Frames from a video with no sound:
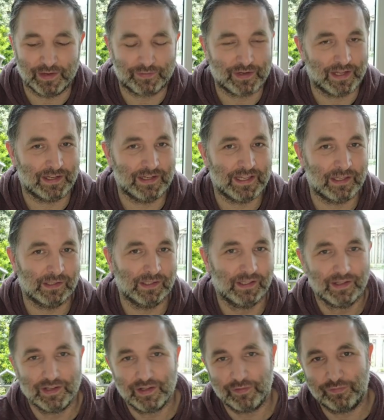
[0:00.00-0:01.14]
I've got a little
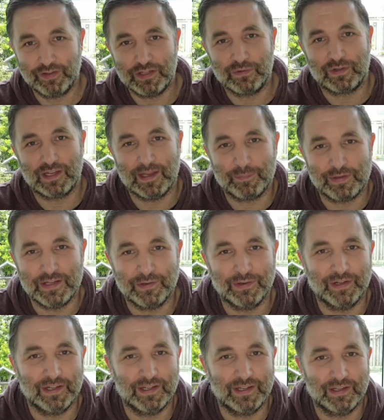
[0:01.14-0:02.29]
video clip
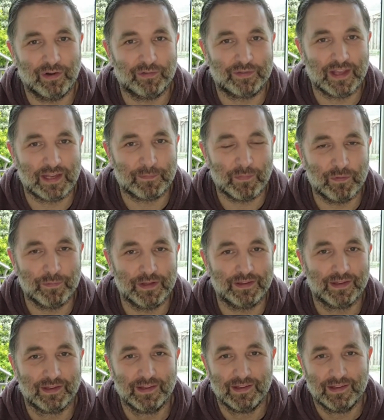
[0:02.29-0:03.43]
here of that
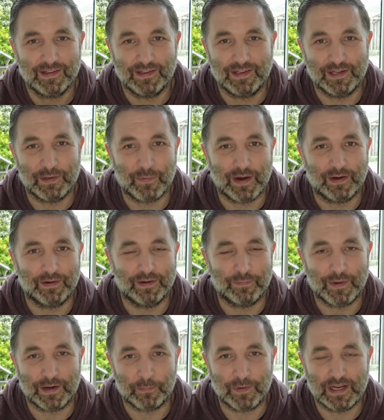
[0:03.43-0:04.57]
moment where
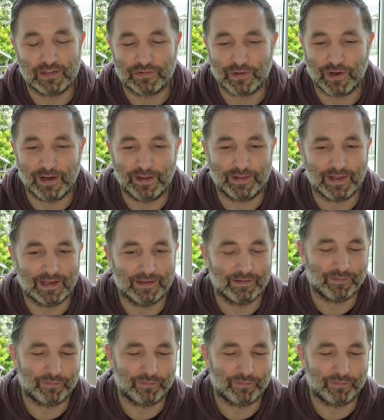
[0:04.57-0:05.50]
the rain started, and